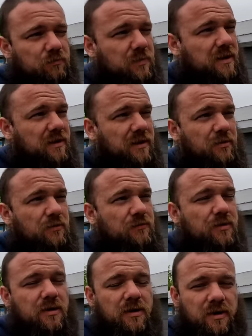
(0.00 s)
I think,
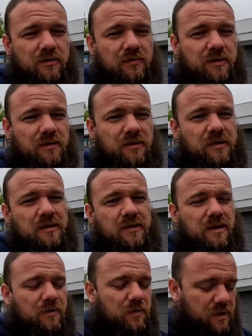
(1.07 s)
over a hundred.
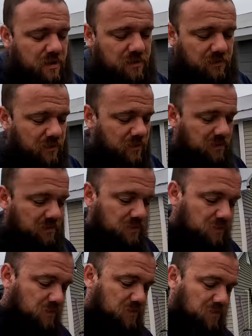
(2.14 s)
I will add a link in the
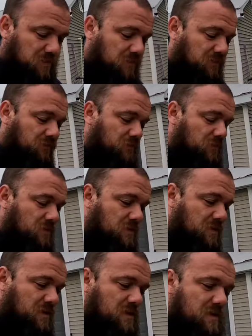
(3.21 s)
description for
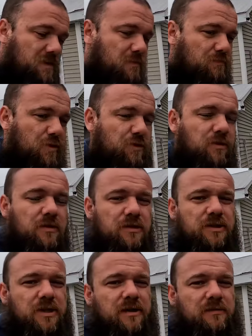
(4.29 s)
both of those
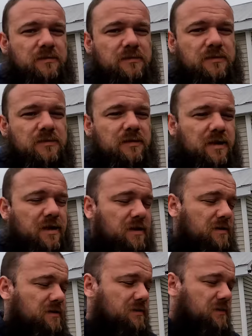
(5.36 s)
channels,
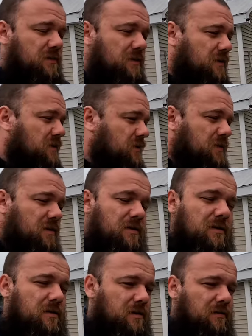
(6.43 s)
and
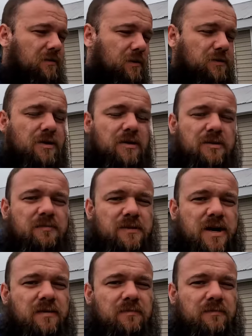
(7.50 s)
it was an awesome
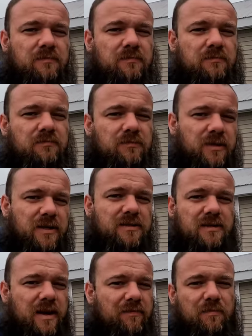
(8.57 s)
time. Thanks
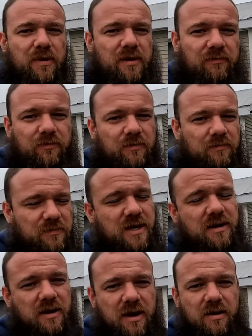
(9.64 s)
everybody for
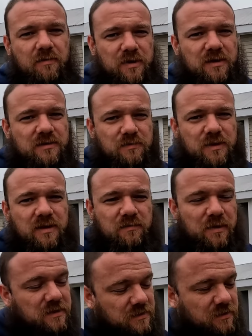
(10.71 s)
taking care of me this weekend,
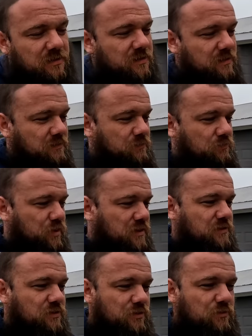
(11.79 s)
basically, and being
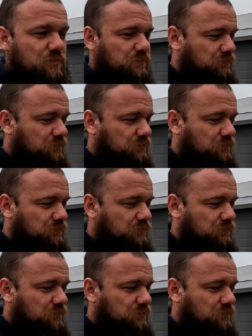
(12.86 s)
so,